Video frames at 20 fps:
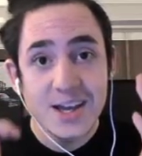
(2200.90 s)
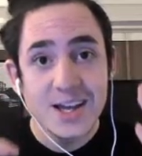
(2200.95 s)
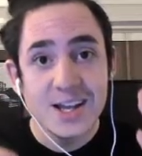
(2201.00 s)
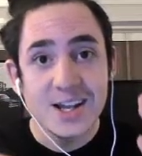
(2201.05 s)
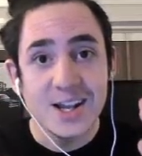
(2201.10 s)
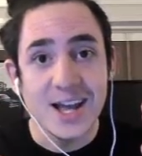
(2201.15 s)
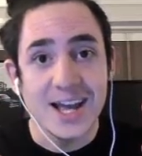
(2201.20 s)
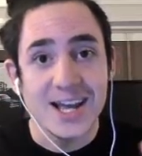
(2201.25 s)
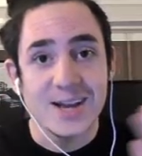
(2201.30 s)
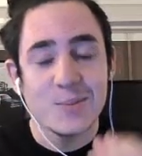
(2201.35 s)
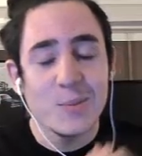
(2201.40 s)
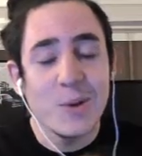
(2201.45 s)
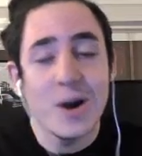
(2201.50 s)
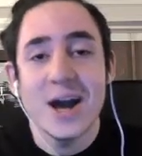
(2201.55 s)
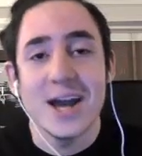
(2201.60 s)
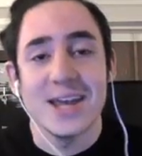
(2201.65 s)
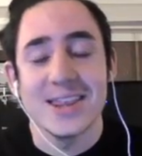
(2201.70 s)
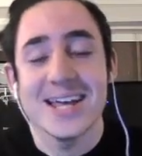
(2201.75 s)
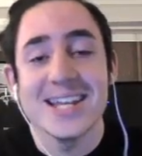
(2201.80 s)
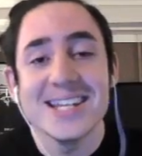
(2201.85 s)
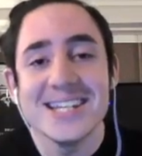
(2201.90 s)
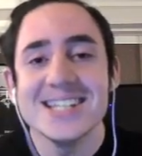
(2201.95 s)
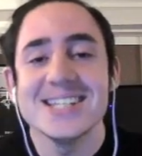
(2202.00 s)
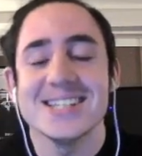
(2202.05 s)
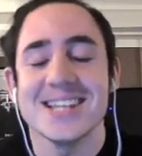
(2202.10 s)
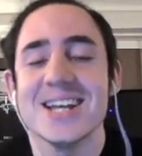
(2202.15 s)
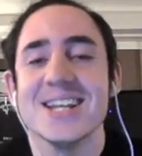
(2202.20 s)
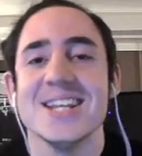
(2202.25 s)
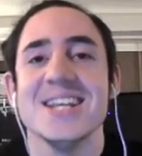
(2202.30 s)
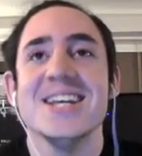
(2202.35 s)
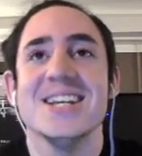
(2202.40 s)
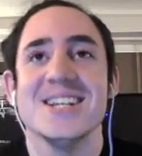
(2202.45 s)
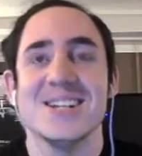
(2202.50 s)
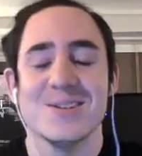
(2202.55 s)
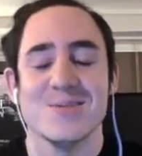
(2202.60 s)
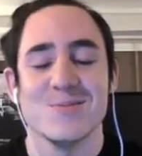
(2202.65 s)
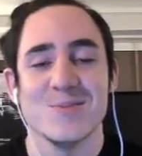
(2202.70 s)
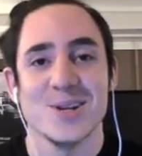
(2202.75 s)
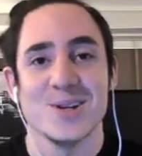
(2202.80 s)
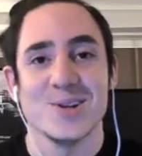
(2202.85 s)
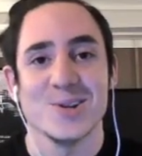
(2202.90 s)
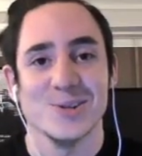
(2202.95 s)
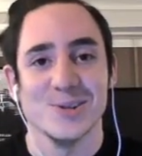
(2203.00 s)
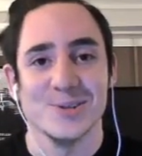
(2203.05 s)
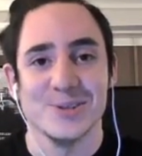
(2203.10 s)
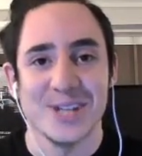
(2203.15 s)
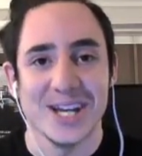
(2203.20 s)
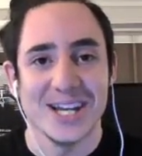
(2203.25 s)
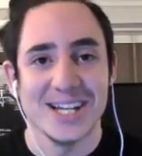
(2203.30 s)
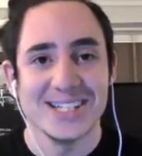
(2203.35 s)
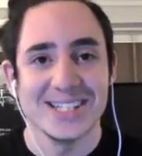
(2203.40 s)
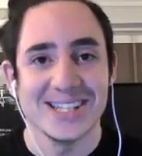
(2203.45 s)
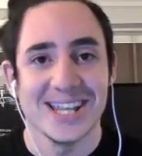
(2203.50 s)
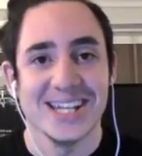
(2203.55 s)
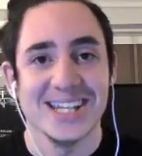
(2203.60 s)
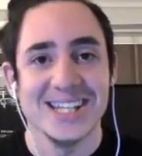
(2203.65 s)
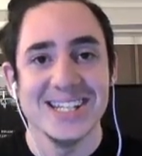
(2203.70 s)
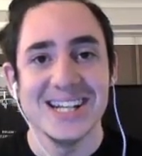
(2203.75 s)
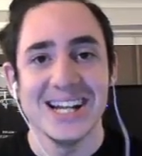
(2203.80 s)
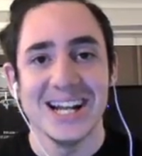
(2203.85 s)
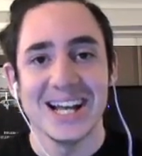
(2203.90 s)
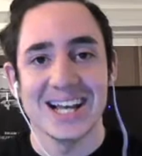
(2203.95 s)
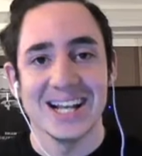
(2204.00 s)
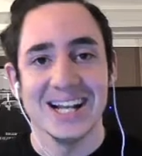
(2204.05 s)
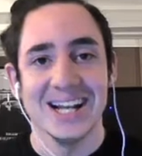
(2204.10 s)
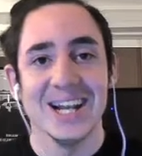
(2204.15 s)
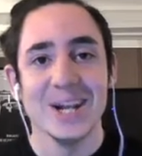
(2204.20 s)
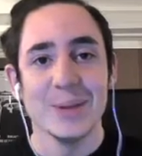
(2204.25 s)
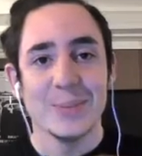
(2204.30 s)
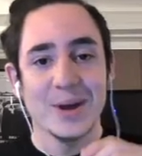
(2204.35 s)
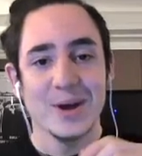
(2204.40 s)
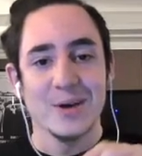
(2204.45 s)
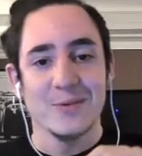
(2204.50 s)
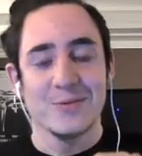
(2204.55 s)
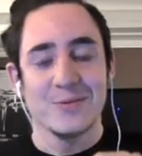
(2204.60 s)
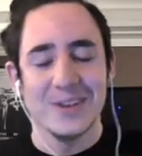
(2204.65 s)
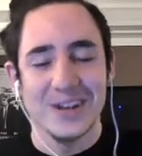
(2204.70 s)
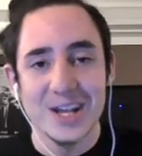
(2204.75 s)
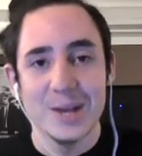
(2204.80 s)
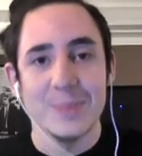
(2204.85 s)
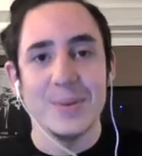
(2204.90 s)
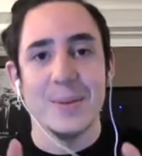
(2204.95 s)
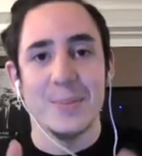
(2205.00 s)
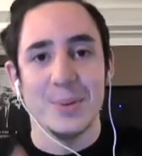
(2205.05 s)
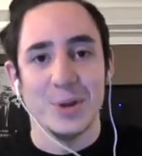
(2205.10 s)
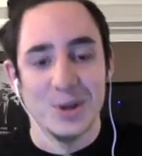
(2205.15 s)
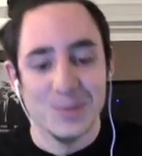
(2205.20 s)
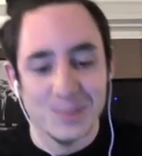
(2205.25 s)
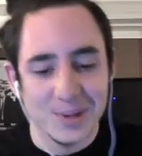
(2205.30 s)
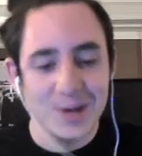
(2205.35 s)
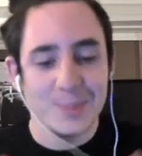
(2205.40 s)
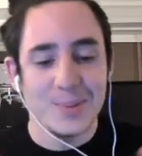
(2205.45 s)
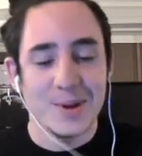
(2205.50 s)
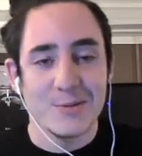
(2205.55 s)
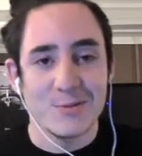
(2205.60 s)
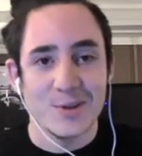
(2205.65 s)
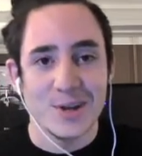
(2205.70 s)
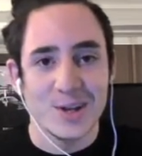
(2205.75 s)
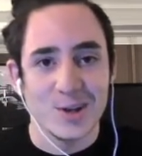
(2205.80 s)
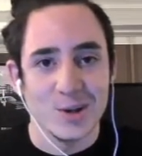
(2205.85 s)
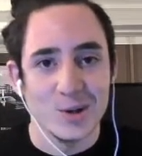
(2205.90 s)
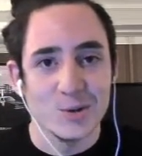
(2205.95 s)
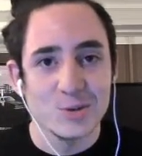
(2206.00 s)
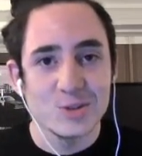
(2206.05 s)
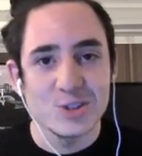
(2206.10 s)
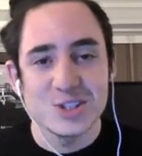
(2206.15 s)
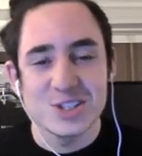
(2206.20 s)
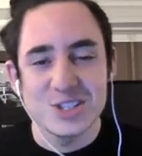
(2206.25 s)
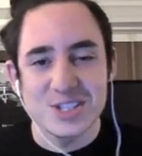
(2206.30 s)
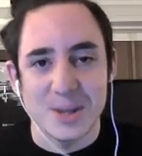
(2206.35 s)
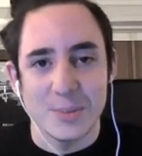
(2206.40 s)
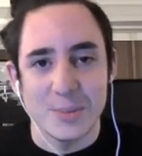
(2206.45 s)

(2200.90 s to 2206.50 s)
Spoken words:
Like, why? That needed a recall change. That needed like a little bit of blue, a little bit of recall, just somewhere.